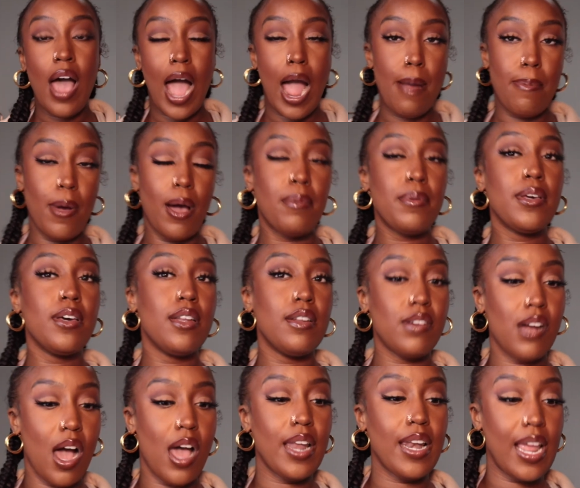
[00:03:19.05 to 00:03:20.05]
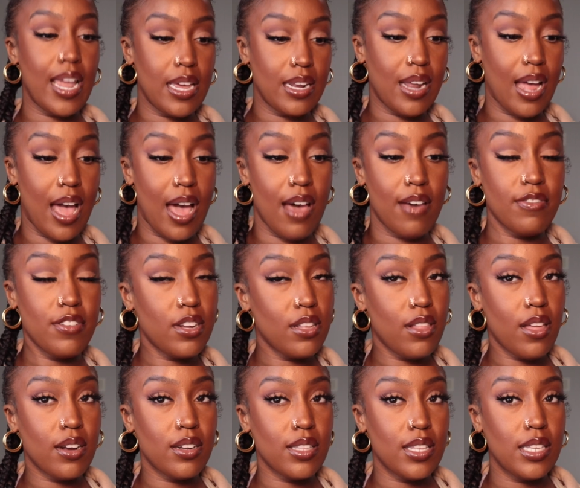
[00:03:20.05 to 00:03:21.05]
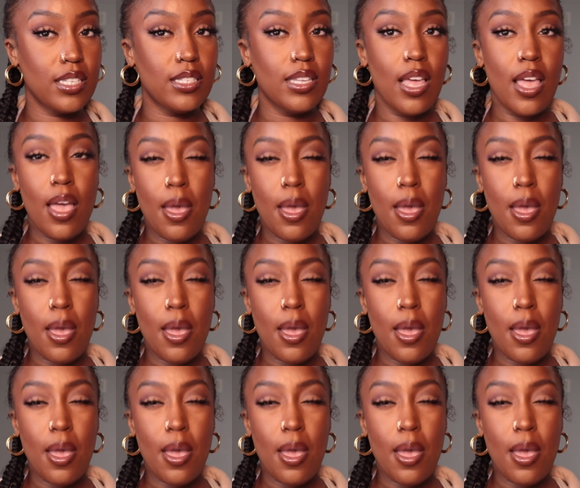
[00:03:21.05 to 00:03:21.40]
I probably could have gotten eight and a half in a lot of these,